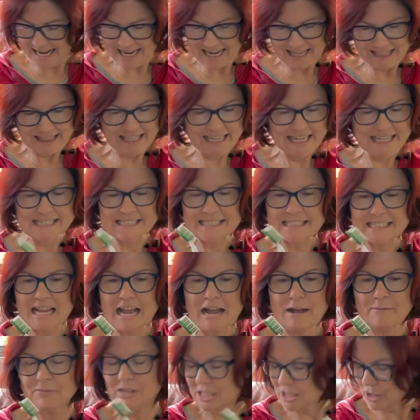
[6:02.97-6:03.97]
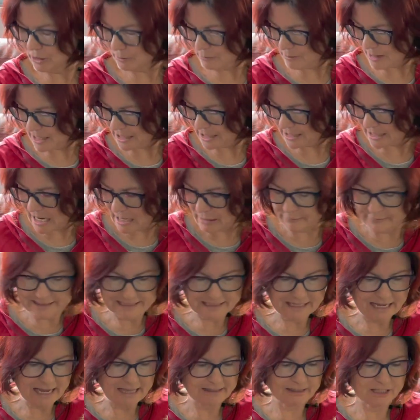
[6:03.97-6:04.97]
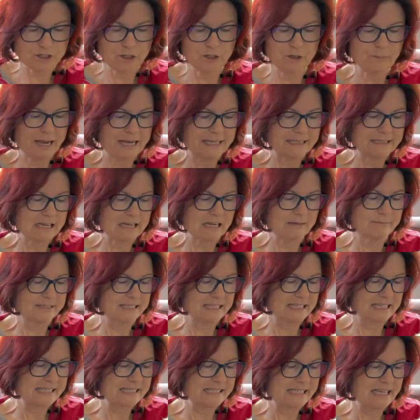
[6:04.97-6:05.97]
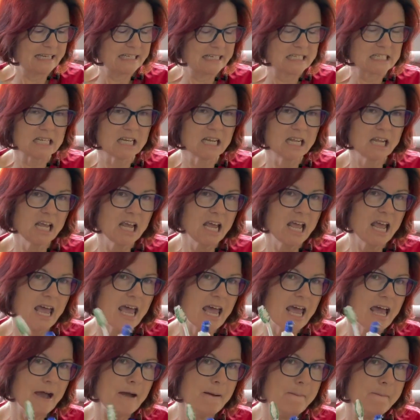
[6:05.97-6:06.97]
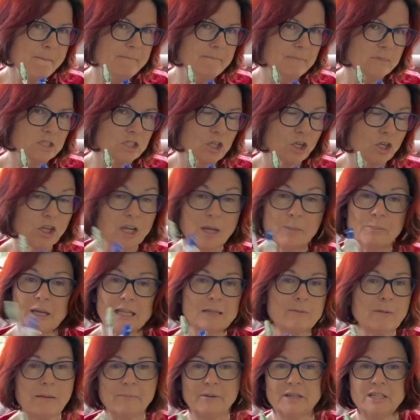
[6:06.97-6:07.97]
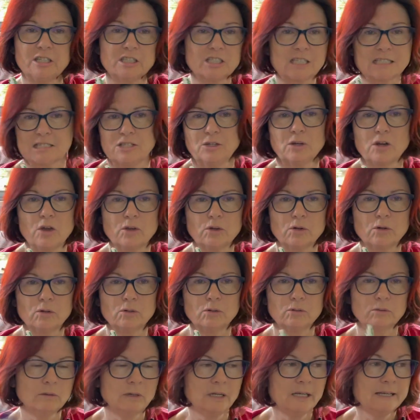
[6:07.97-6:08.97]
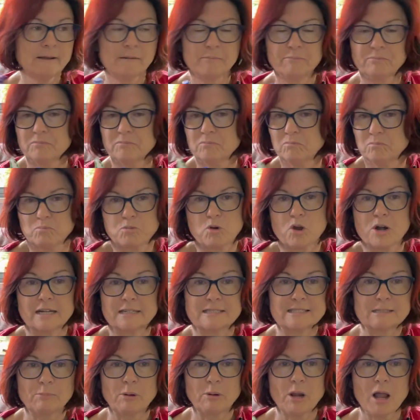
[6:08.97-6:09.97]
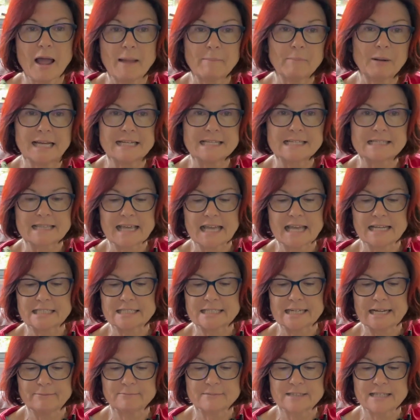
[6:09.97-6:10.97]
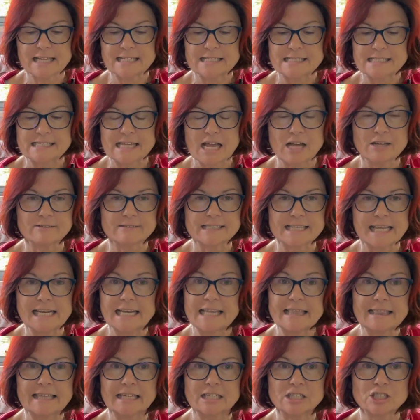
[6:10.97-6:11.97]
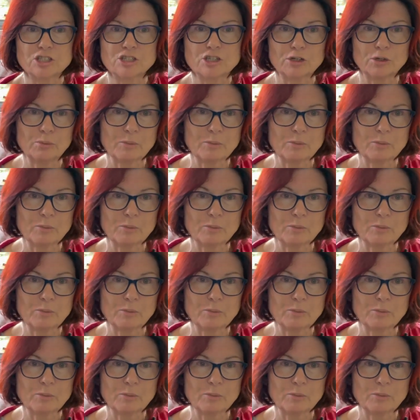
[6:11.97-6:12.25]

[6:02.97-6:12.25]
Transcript: The toothbrush comes and the toothpaste comes in a set. So you can pick them up at just your local product supply place that sells anything to do